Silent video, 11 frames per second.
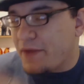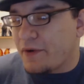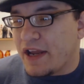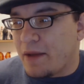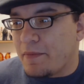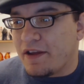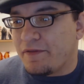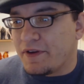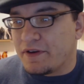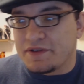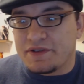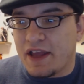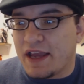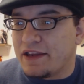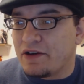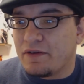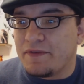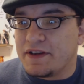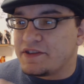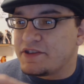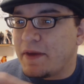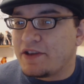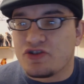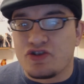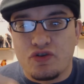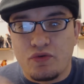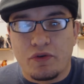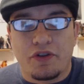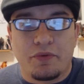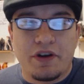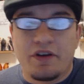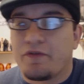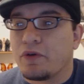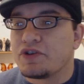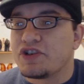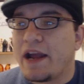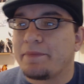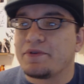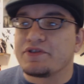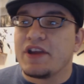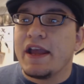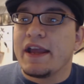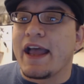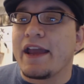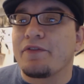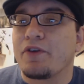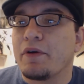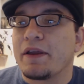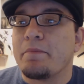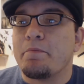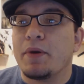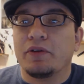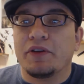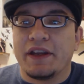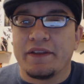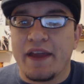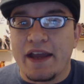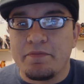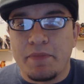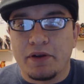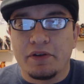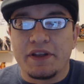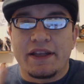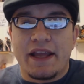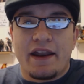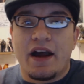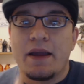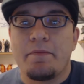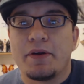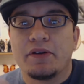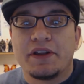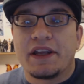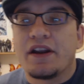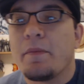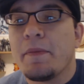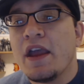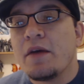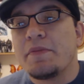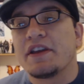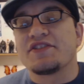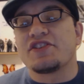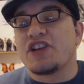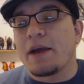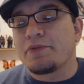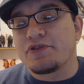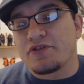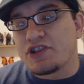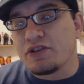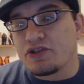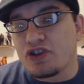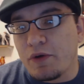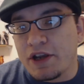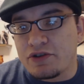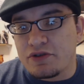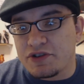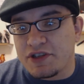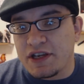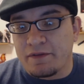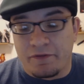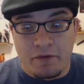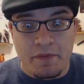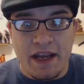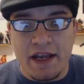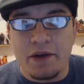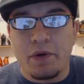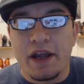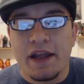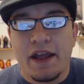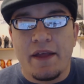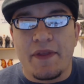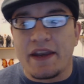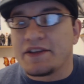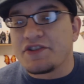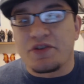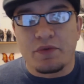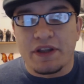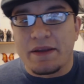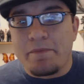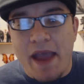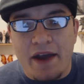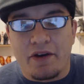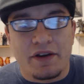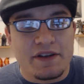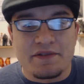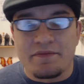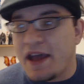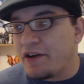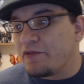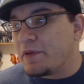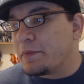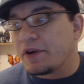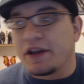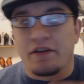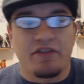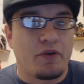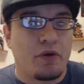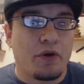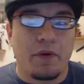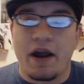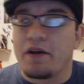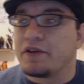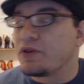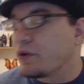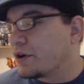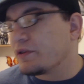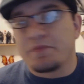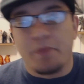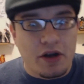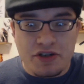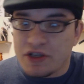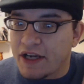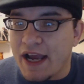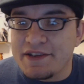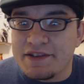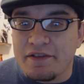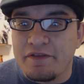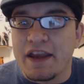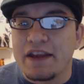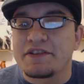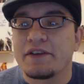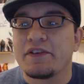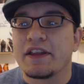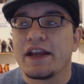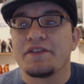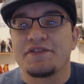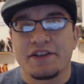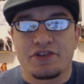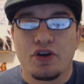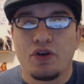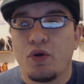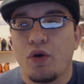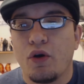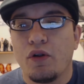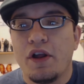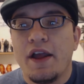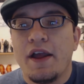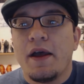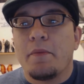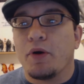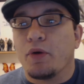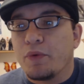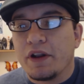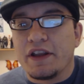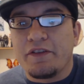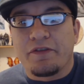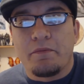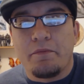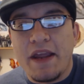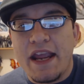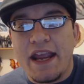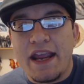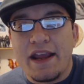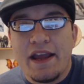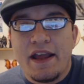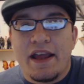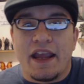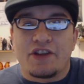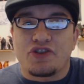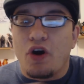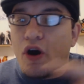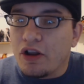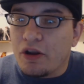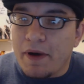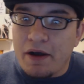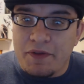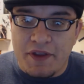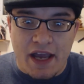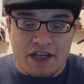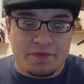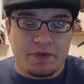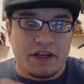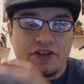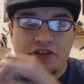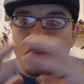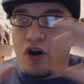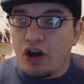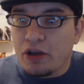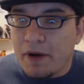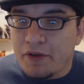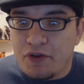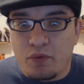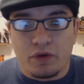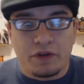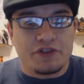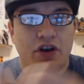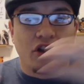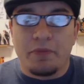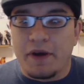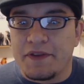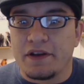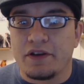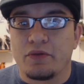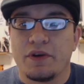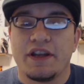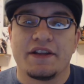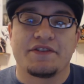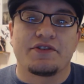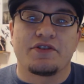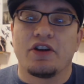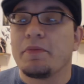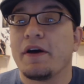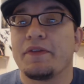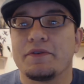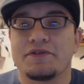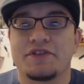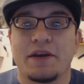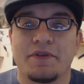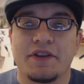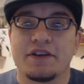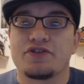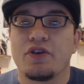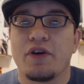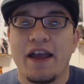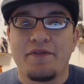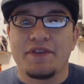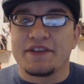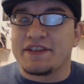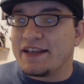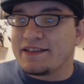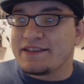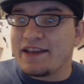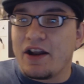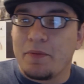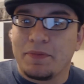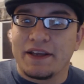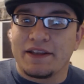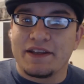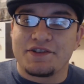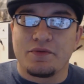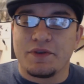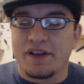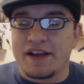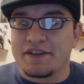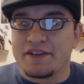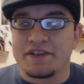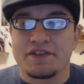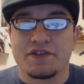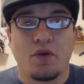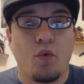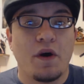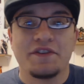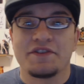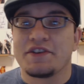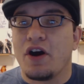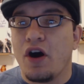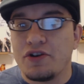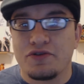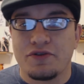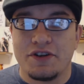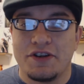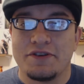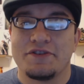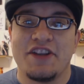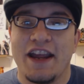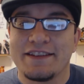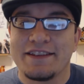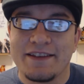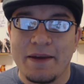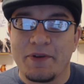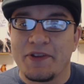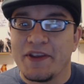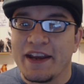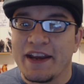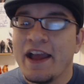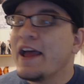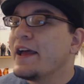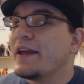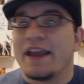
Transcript: bother him if there's like you know if he spends two or three or four chapters kind of going and building that building that hype building it up because the chapters are still so interesting for me anyway that it doesn't really matter it doesn't matter if people are getting thrown around and toriko's punching guys in the face and everything else that's cool but really, for me, it's all about the explanation. It's all about the world. It's all about the ingredients. It's all about those type of things. So having this get set up like this and realizing that this is a once in a hundred year chance type of thing